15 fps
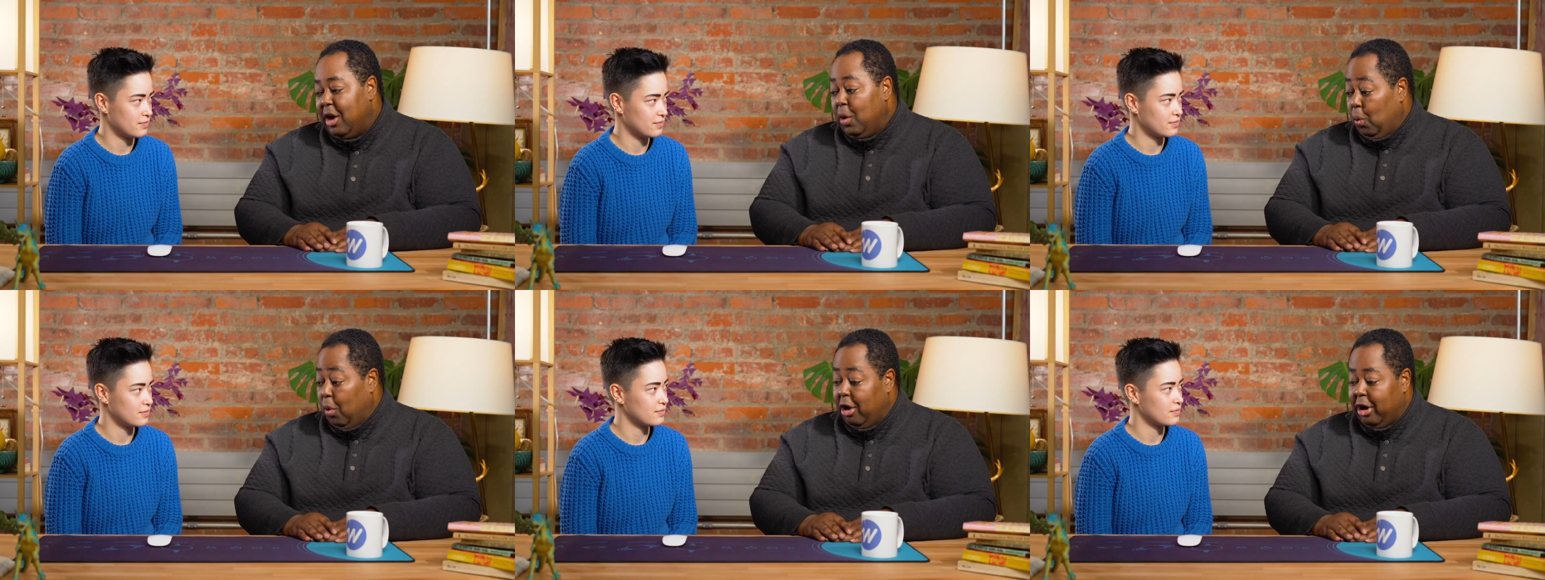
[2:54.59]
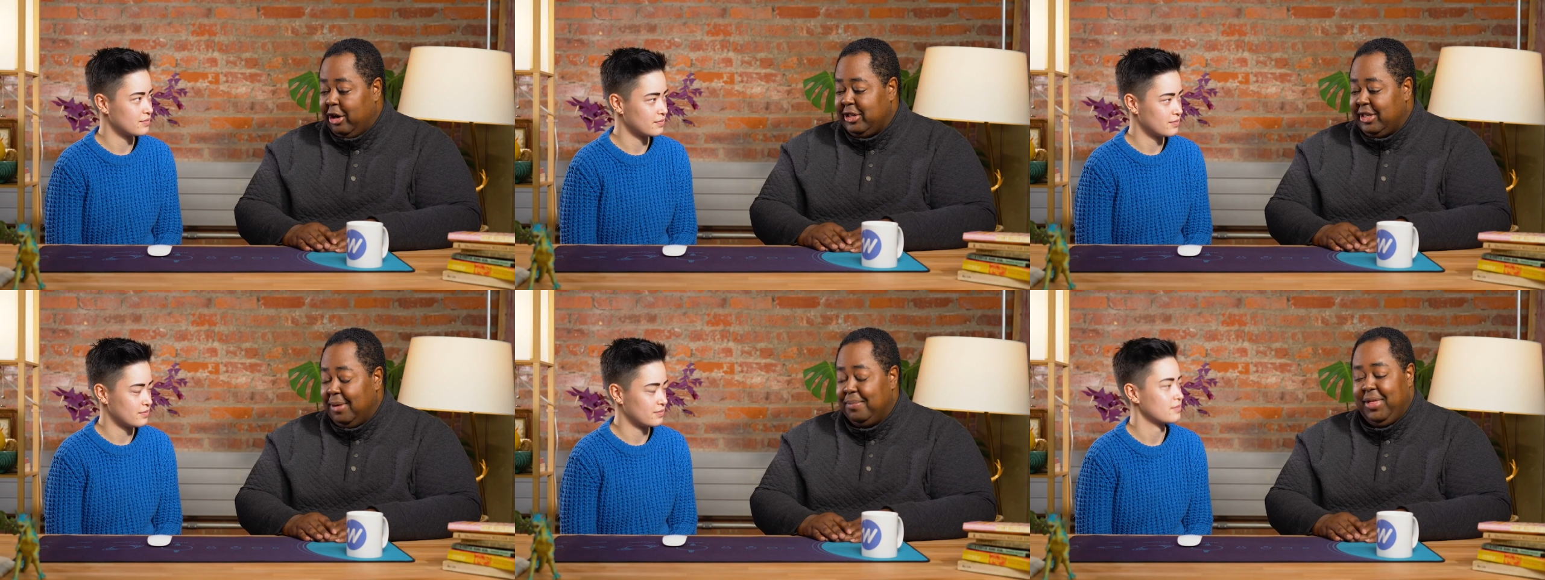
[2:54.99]
Speaker 1: work
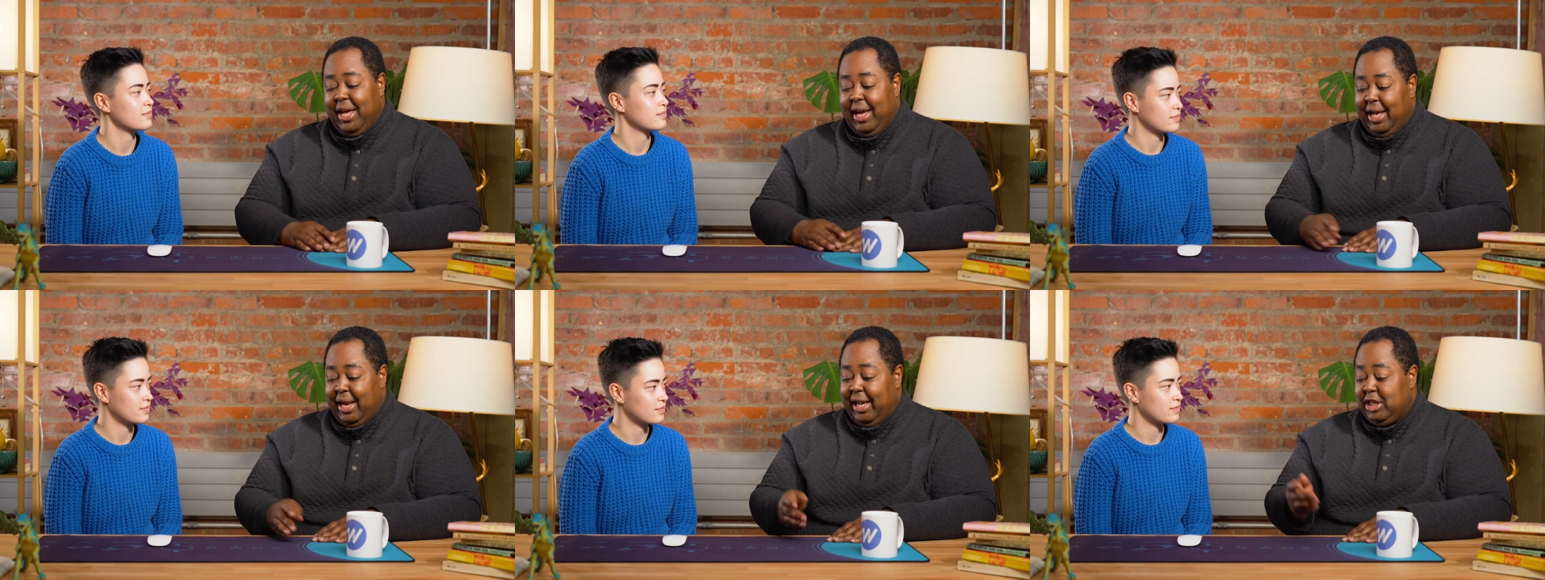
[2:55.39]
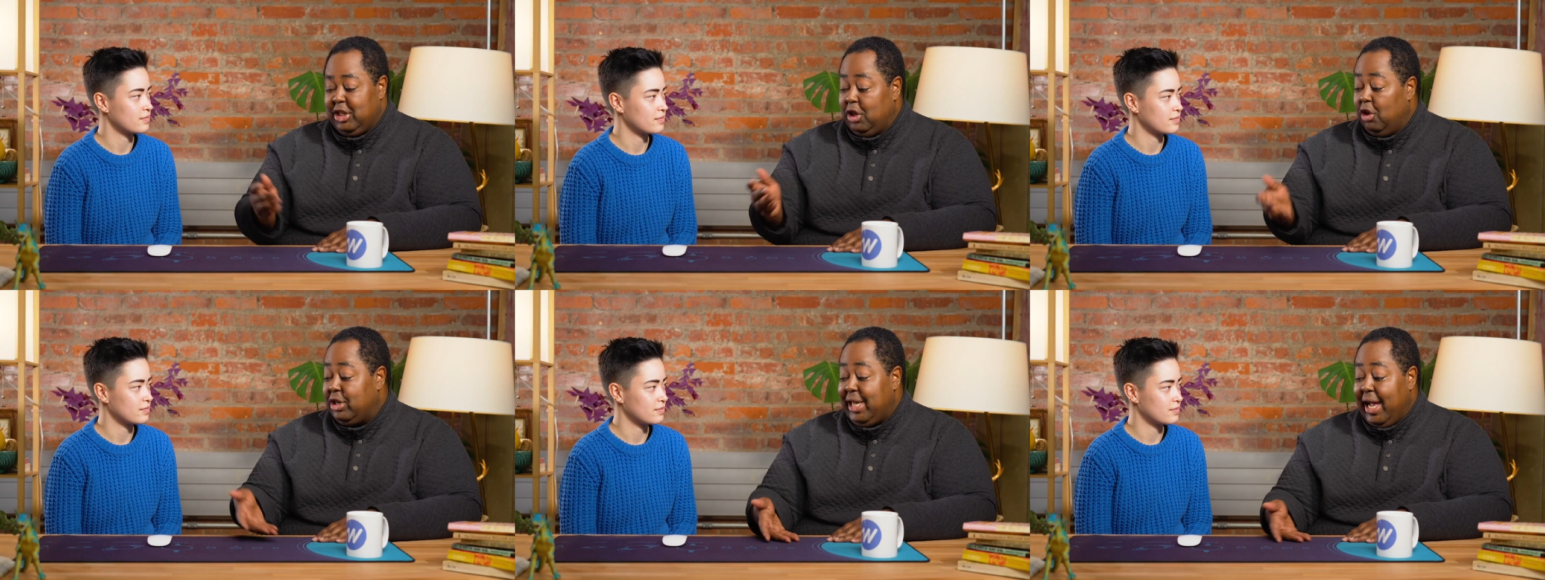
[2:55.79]
or something, and I
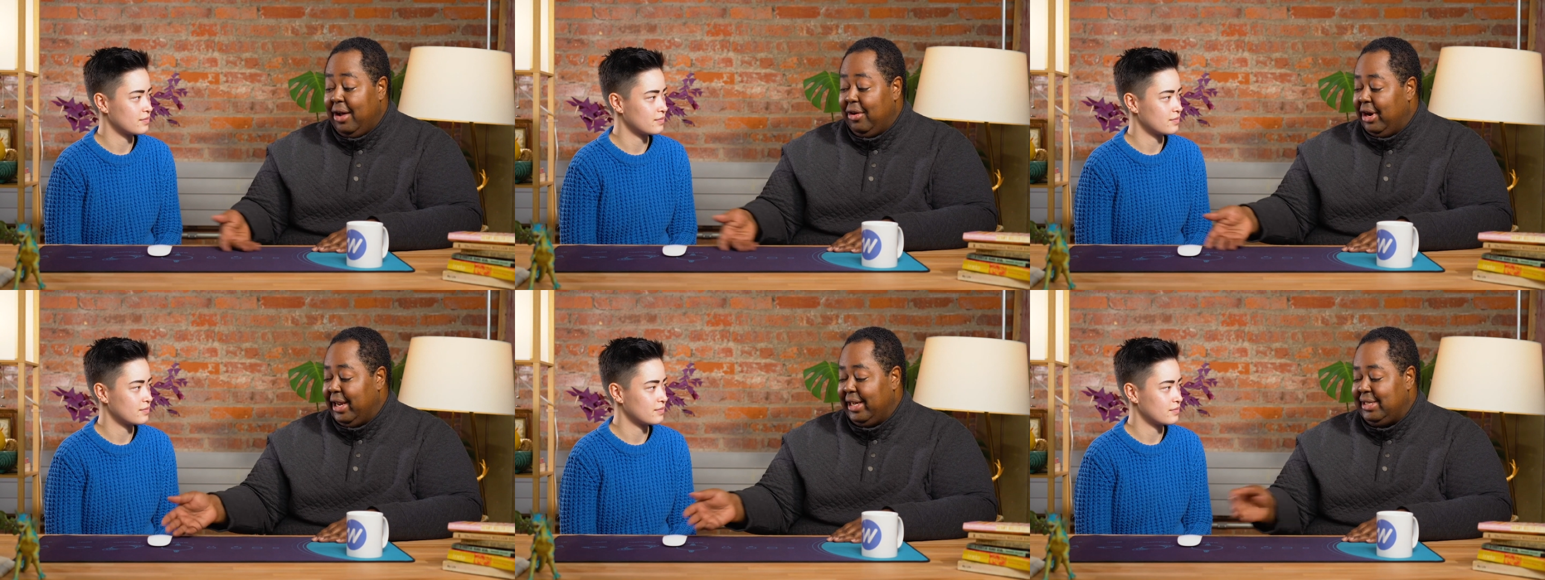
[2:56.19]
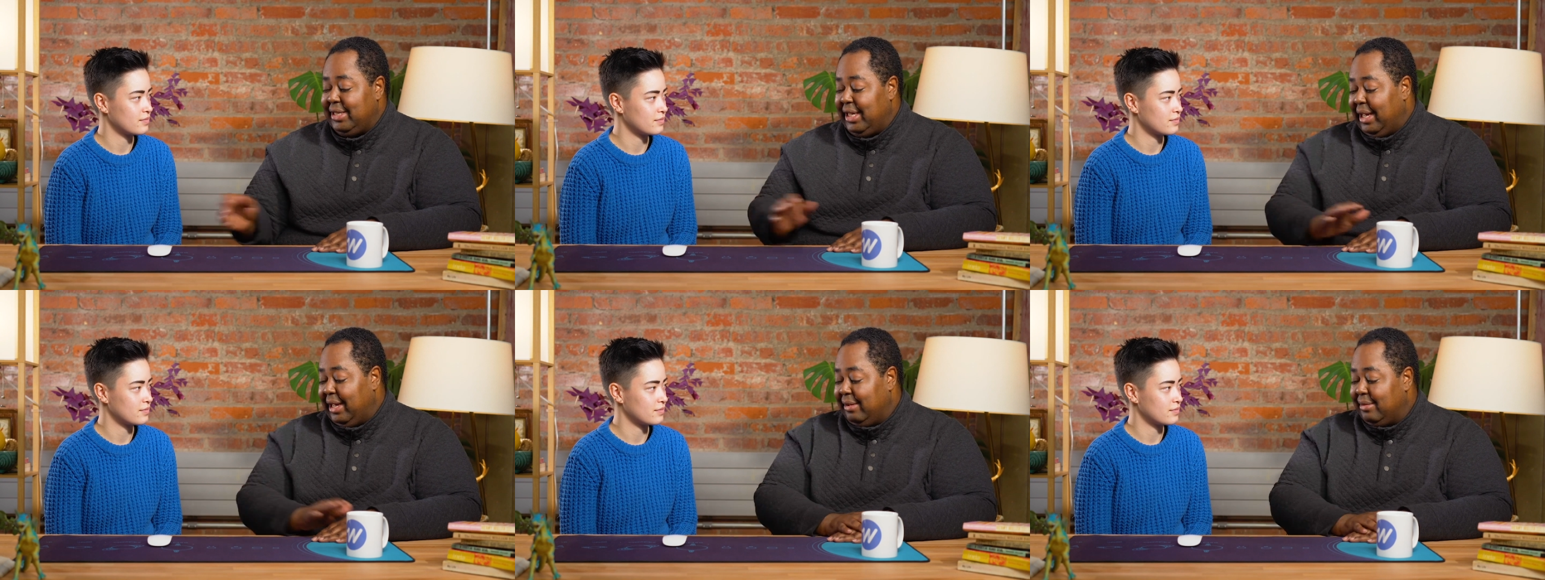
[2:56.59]
just look down and I
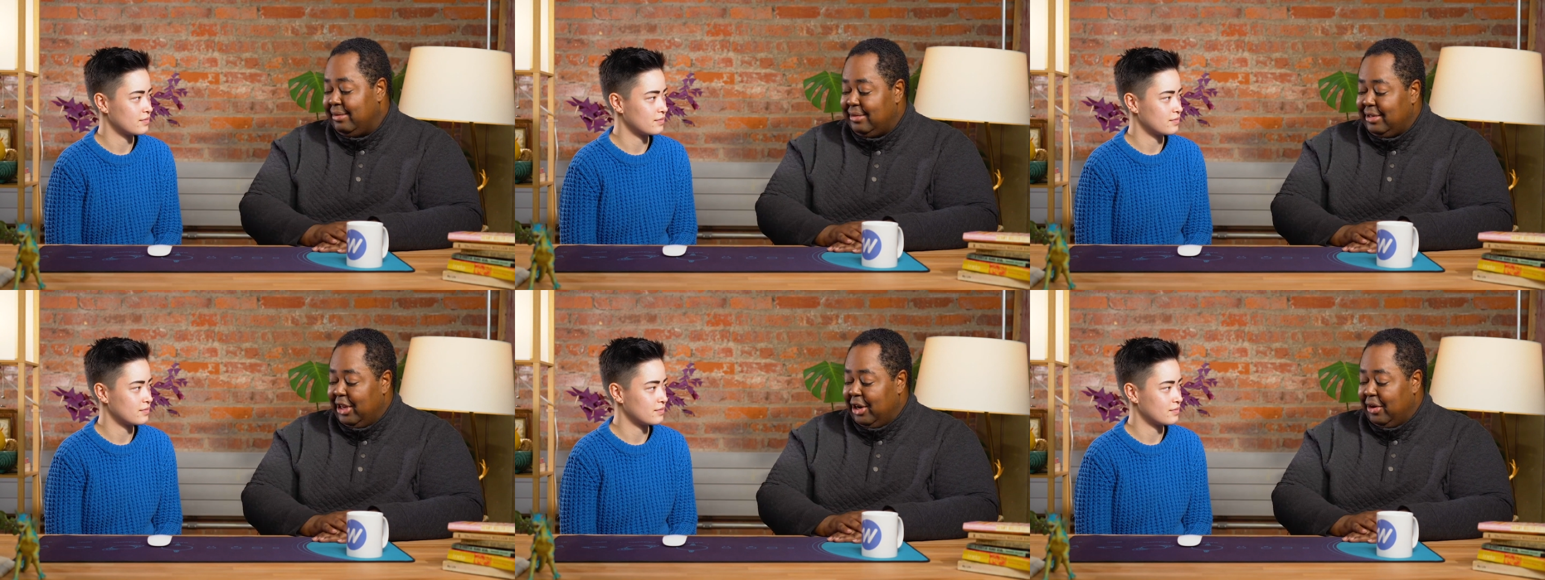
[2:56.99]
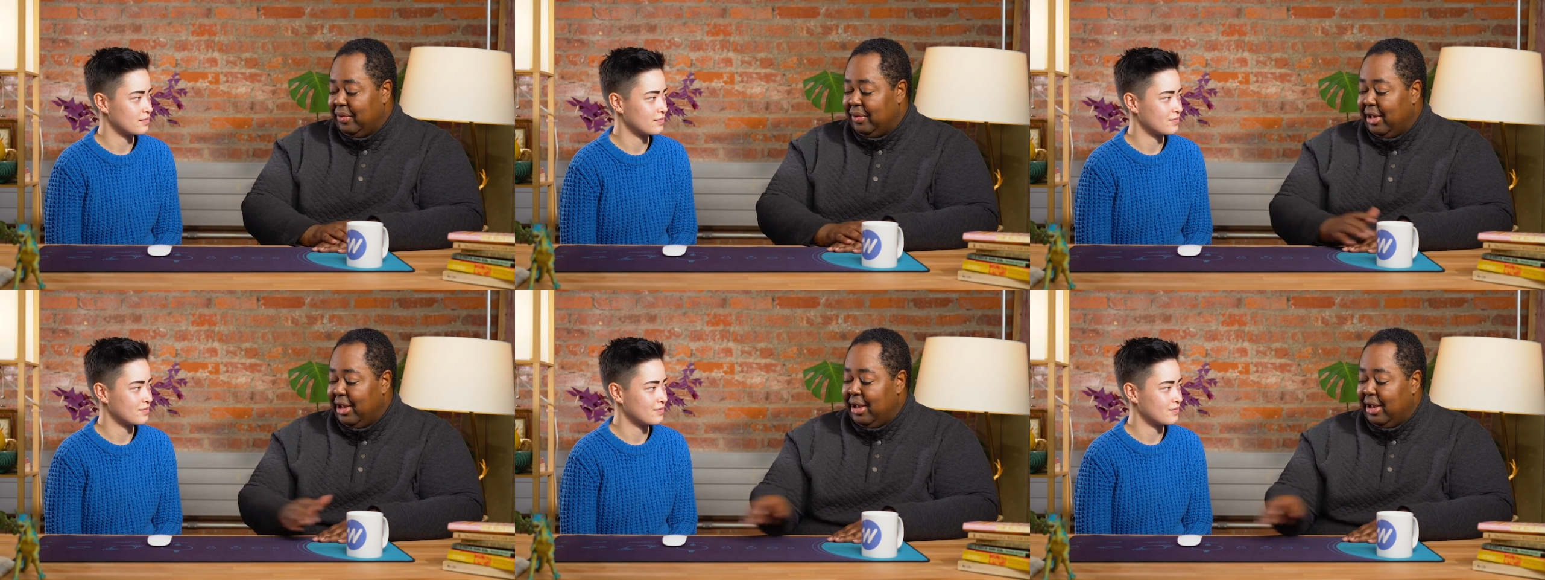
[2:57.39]
see, you know